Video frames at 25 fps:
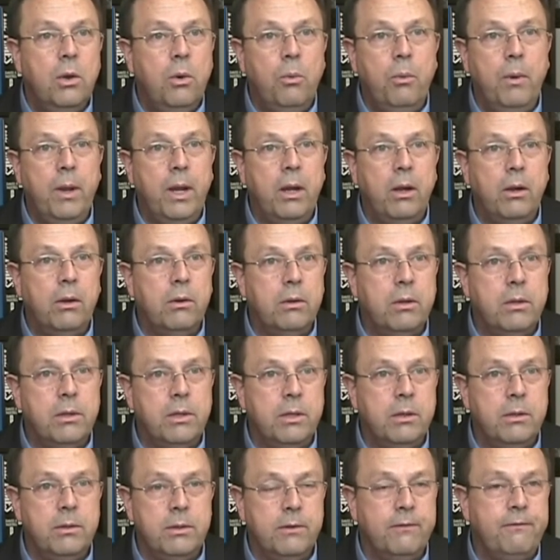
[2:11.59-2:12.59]
where
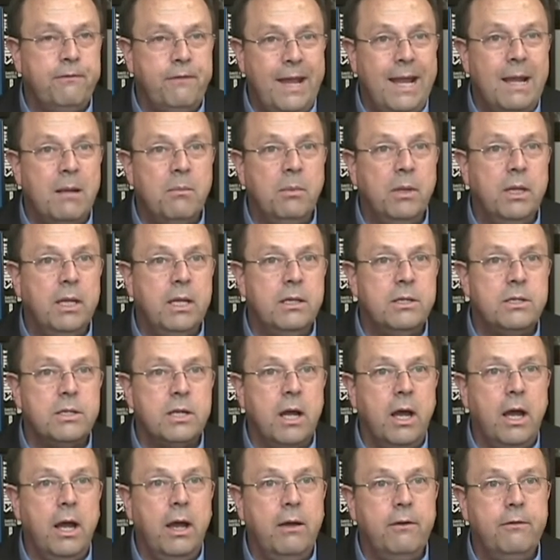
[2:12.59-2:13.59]
the families
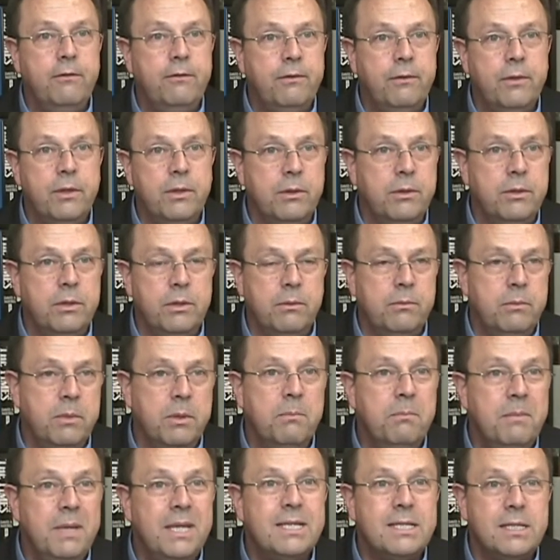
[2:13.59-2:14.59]
of
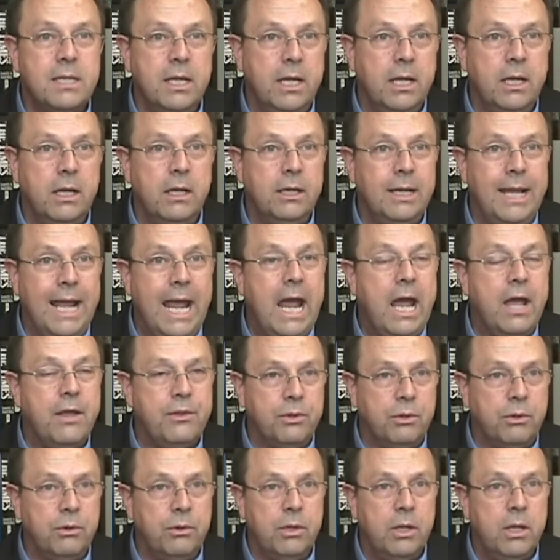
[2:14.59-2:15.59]
the missing
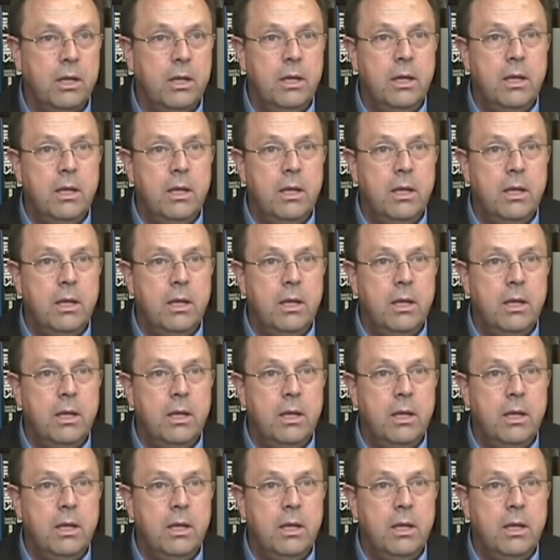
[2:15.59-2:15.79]
gathered,